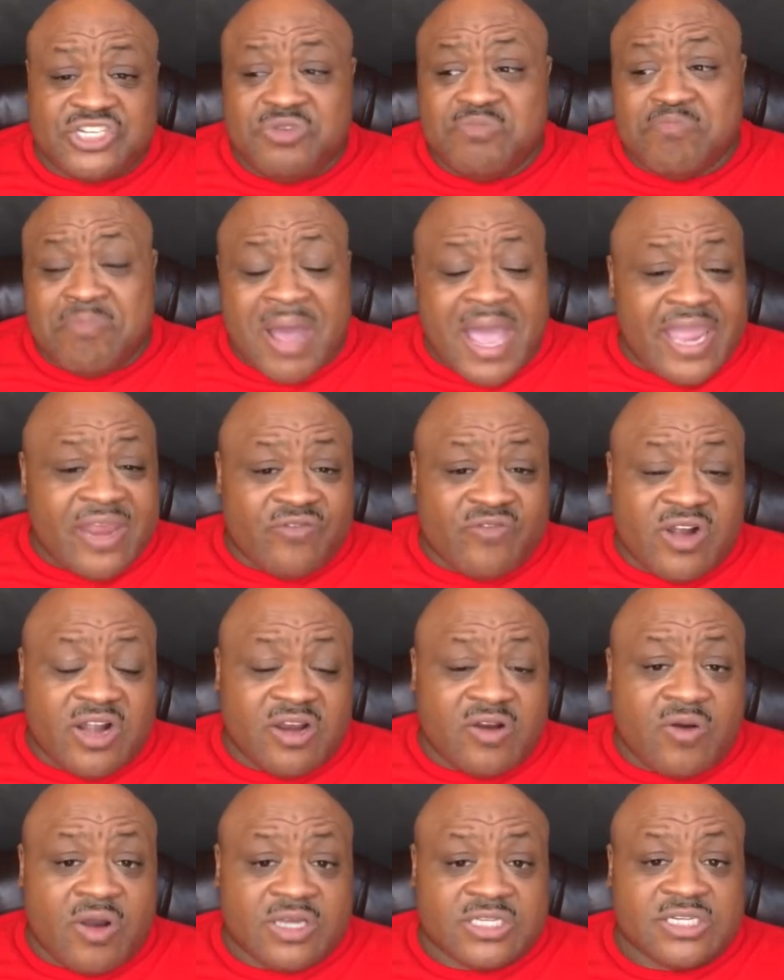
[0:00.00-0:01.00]
You might run
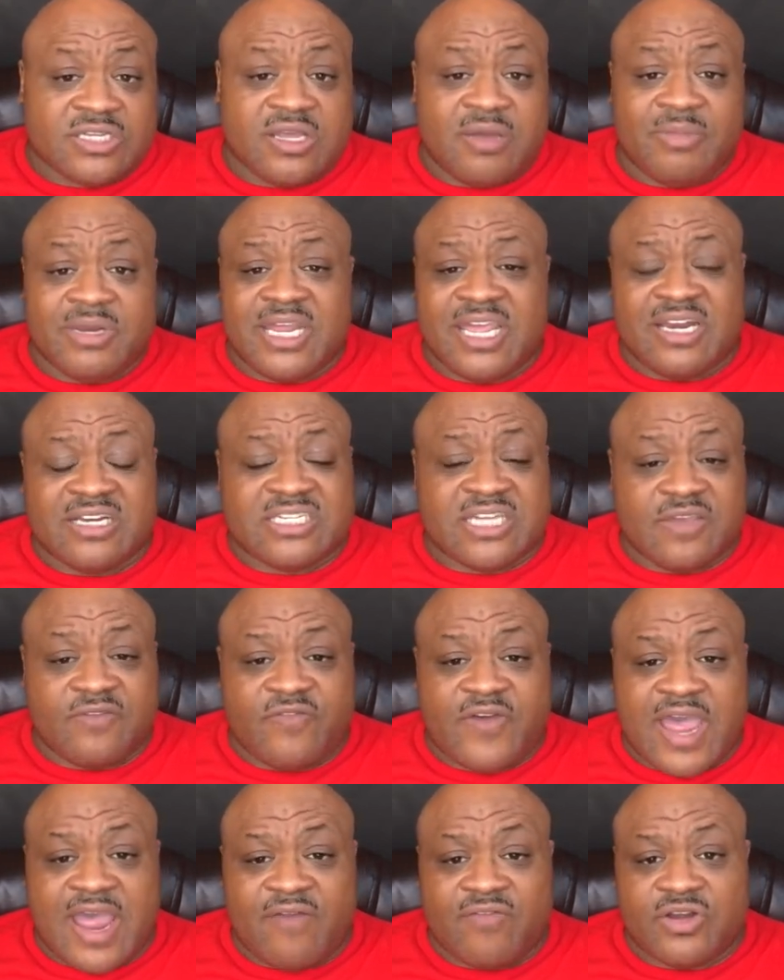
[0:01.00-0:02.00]
across a company that'll take
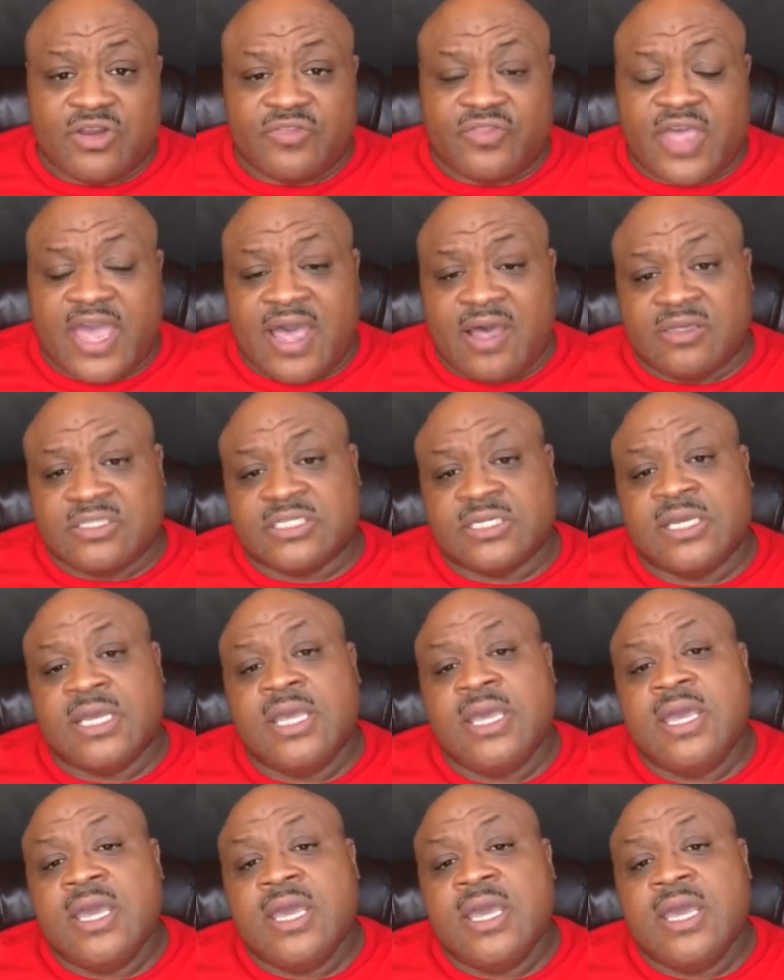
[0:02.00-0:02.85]
$500,000.